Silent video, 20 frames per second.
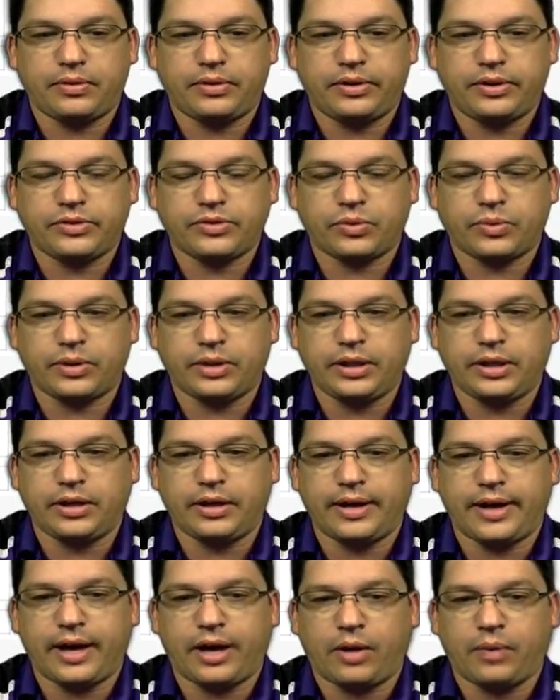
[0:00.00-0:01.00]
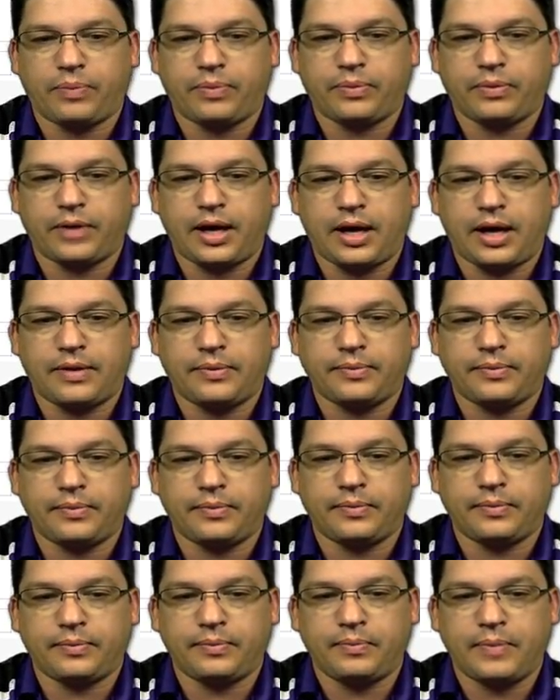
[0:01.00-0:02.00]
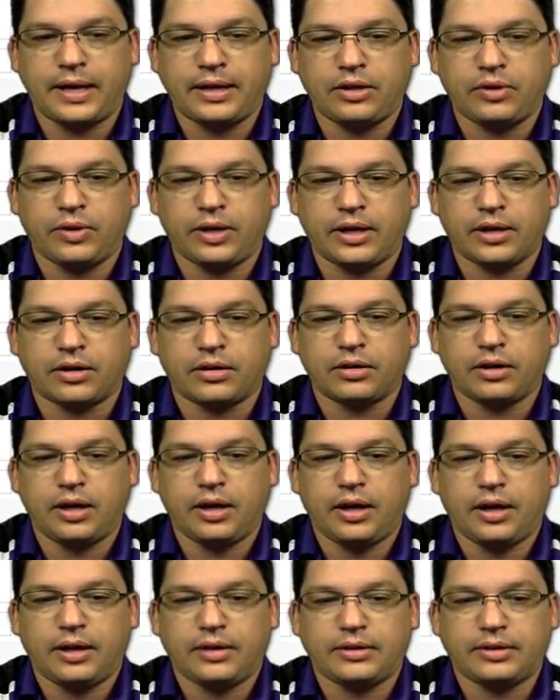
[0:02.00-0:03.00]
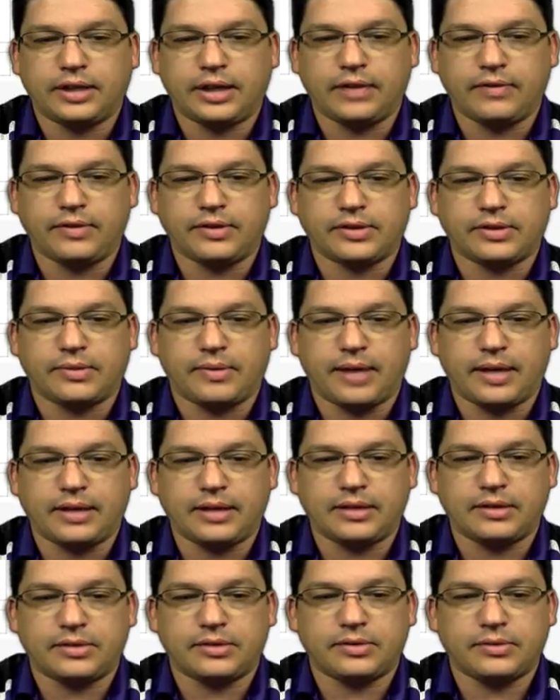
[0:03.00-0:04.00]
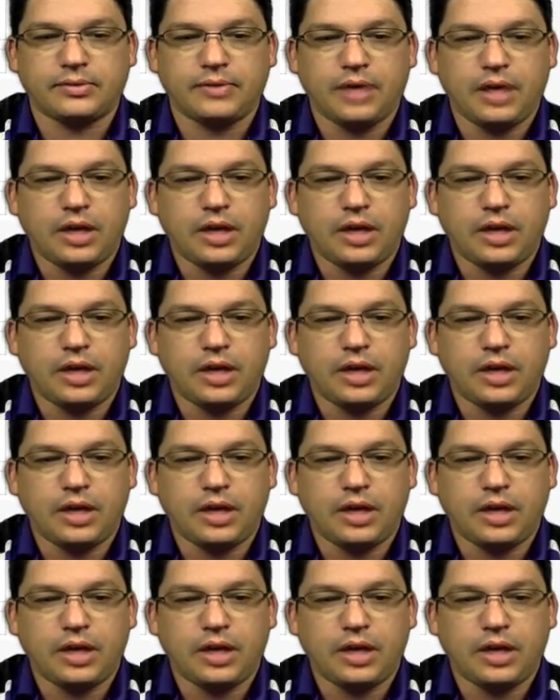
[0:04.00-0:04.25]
there's a really good help um, menu here to give you some ideas.